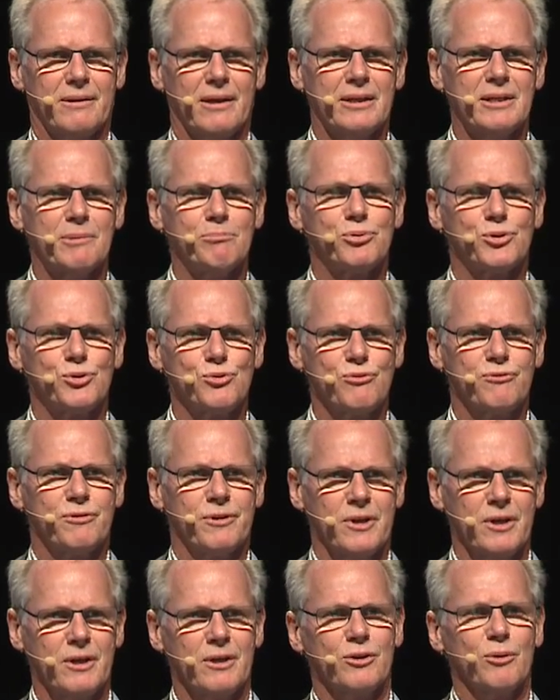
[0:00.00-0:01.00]
and improve
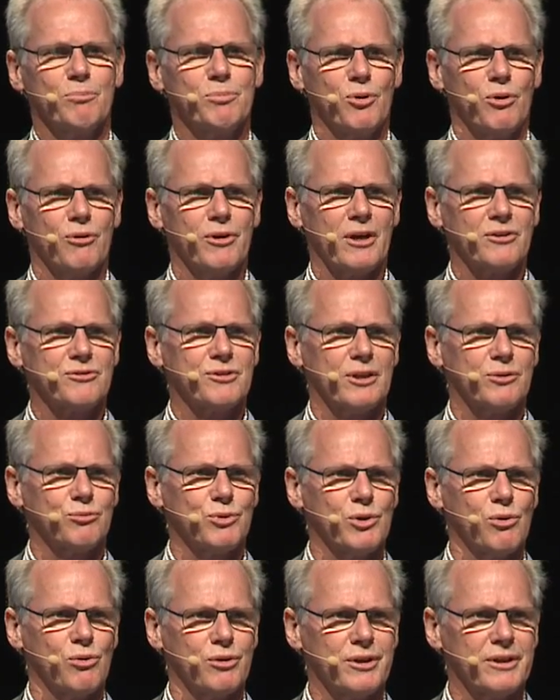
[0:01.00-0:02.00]
the products that
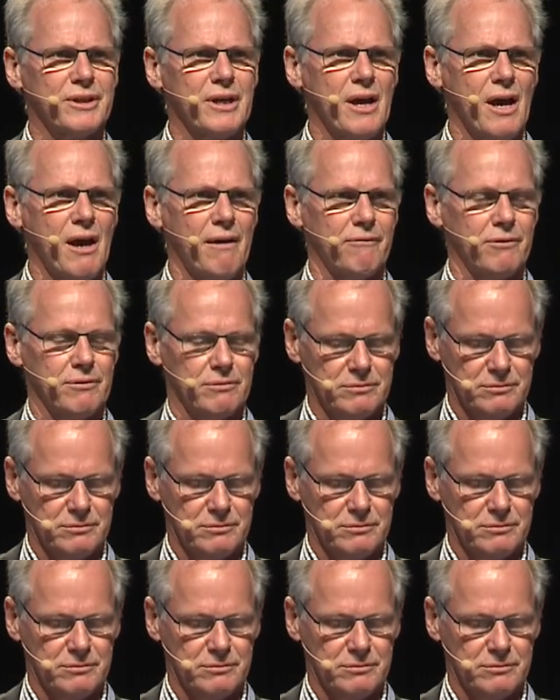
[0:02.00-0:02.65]
we already have.